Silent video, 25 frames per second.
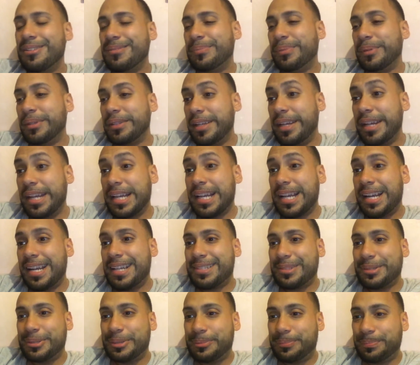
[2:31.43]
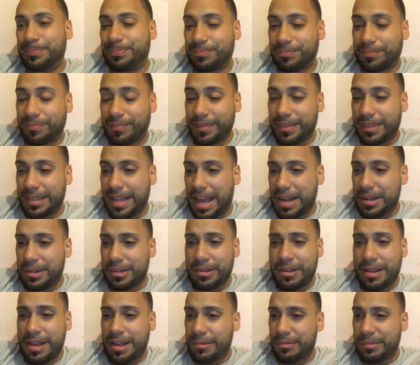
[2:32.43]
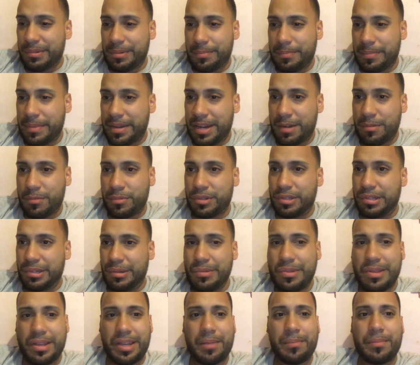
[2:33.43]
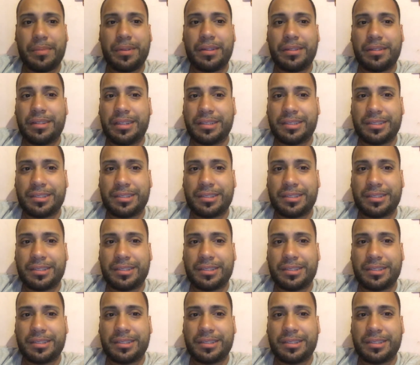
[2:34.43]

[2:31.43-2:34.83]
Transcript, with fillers: but yeah, guys, um, I don't know how what man would do that, man.